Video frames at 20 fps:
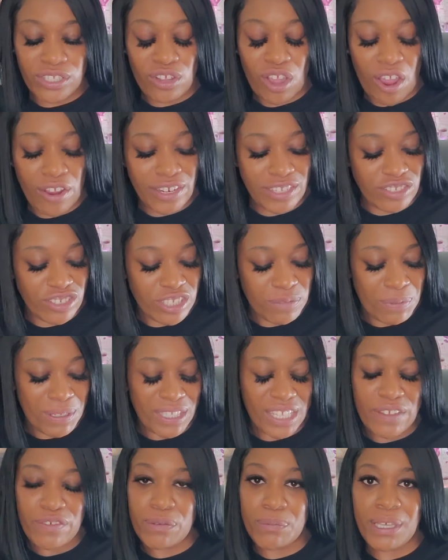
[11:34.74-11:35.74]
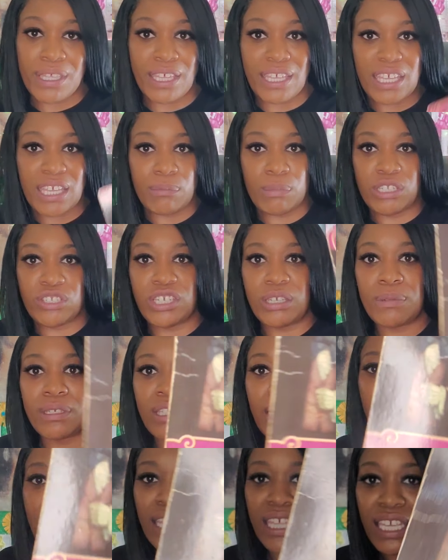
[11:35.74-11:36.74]
this card has just been giving me the heebie-jeebies
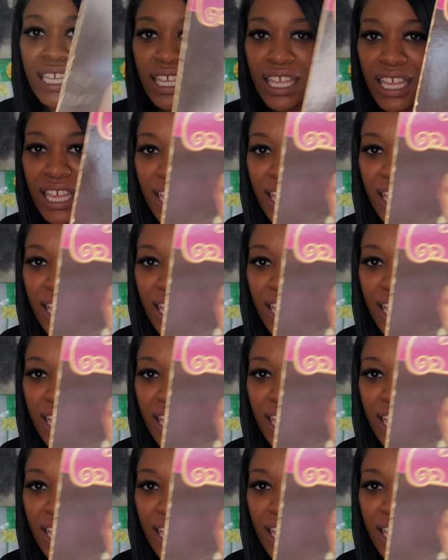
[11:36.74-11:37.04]
lately.